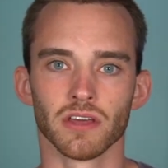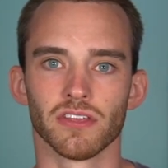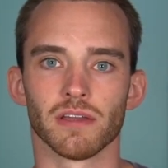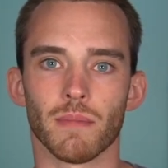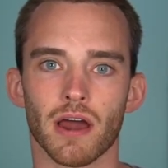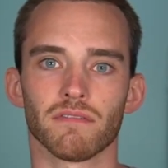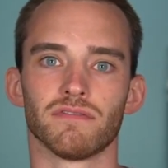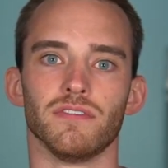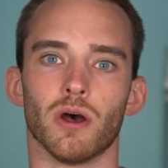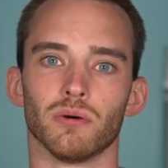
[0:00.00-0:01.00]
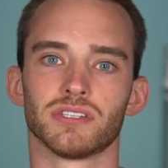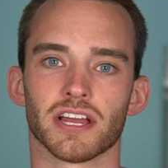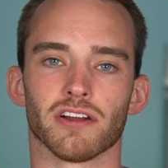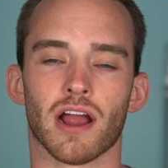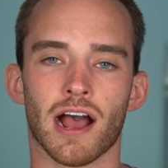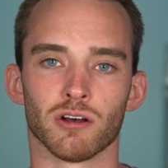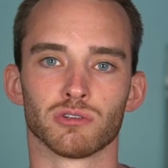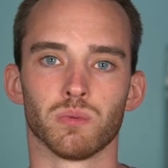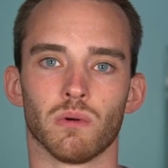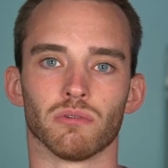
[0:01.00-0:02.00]
The amount of nodes that your
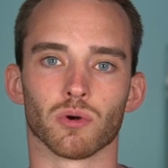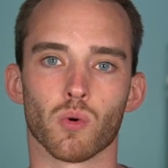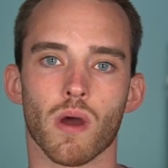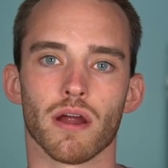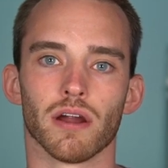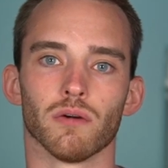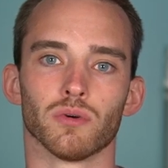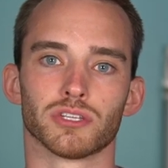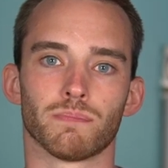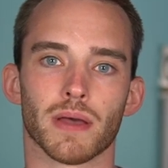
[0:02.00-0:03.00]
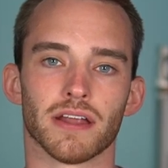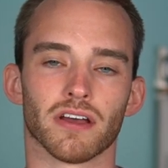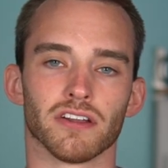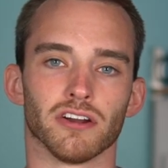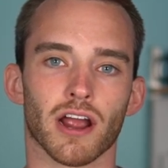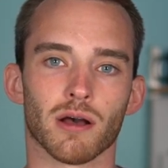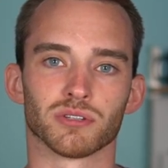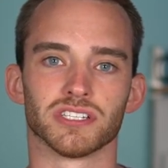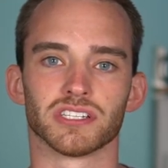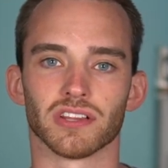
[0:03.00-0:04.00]
house will require will depend on your
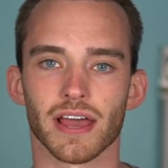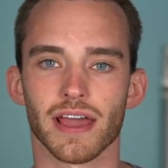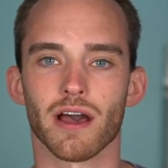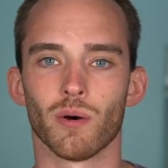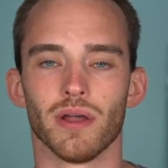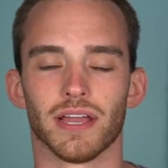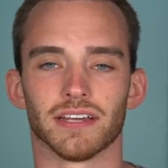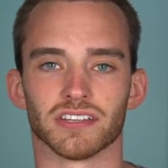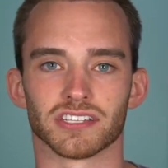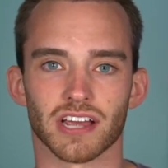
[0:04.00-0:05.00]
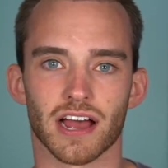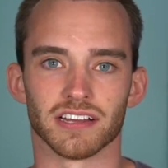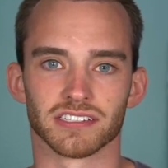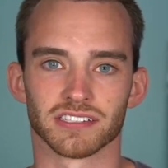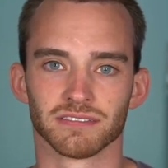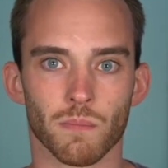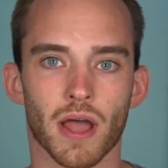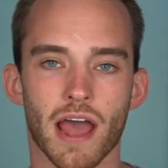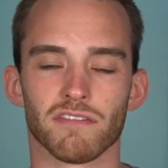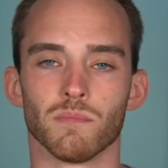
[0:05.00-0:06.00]
house's layout and the size. But
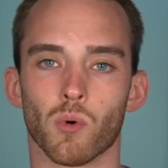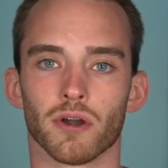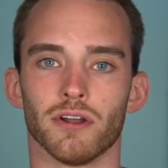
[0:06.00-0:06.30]
having more